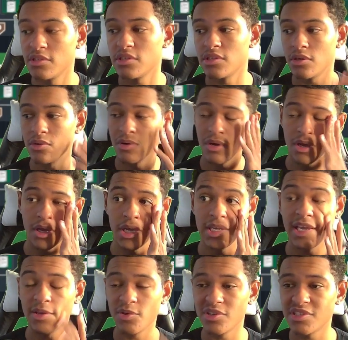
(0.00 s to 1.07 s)
So
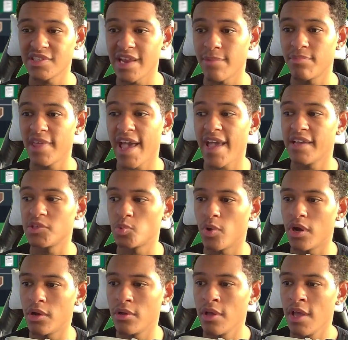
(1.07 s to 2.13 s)
yeah, you can snipe that as
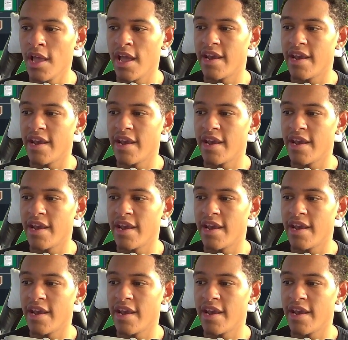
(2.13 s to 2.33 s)
well.